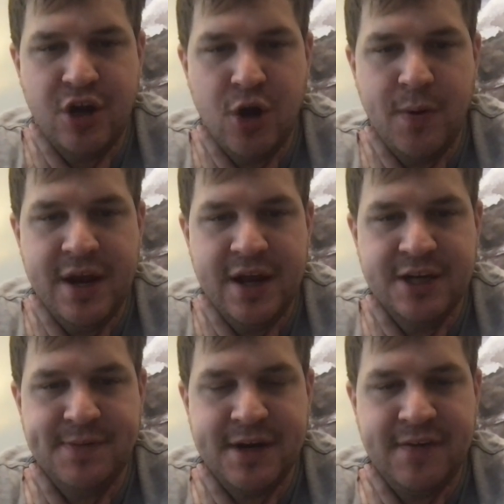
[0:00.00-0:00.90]
Nobody
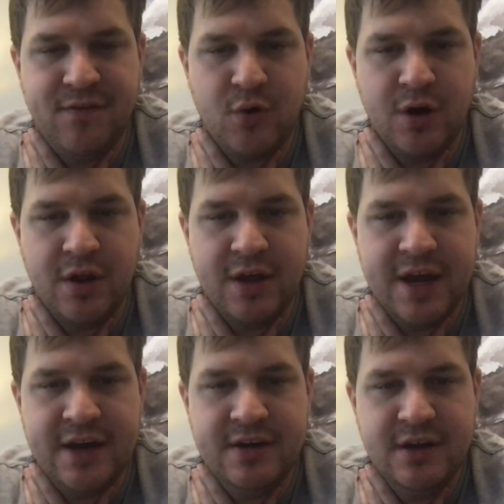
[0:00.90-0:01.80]
expected Florida
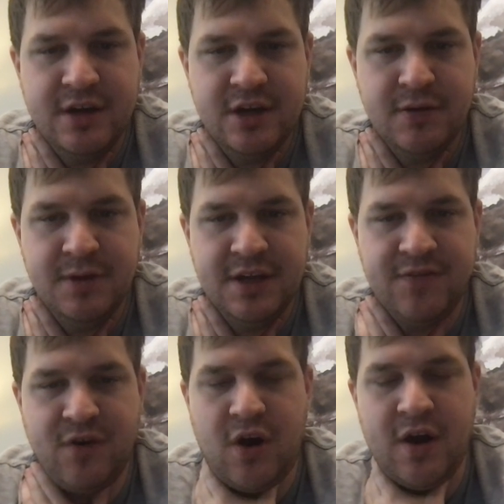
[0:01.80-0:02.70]
Atlantic to be as
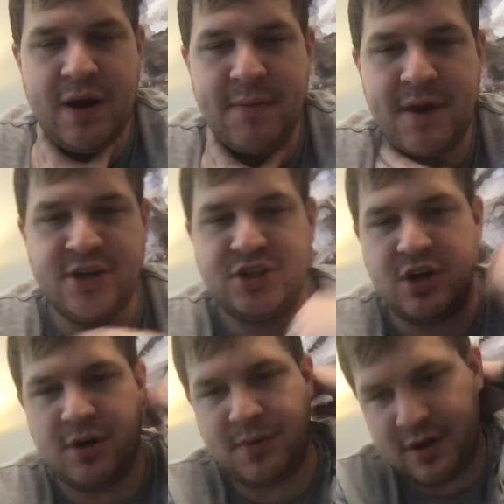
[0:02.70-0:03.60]
far, and I'm not
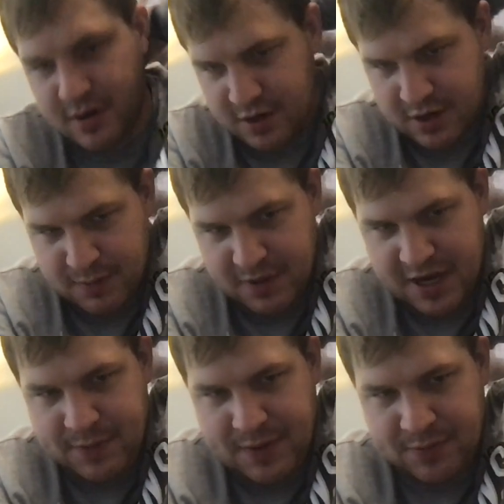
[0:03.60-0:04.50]
sure, but
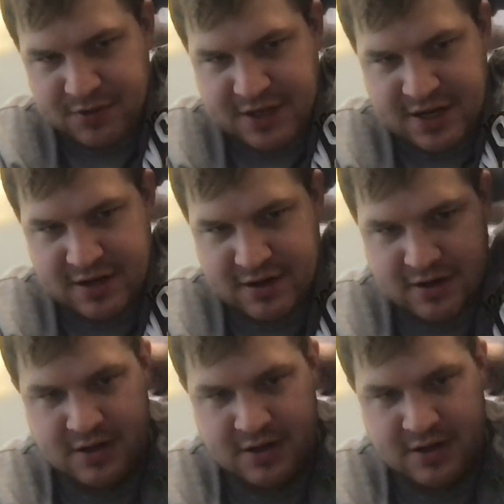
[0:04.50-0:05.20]
many people didn't.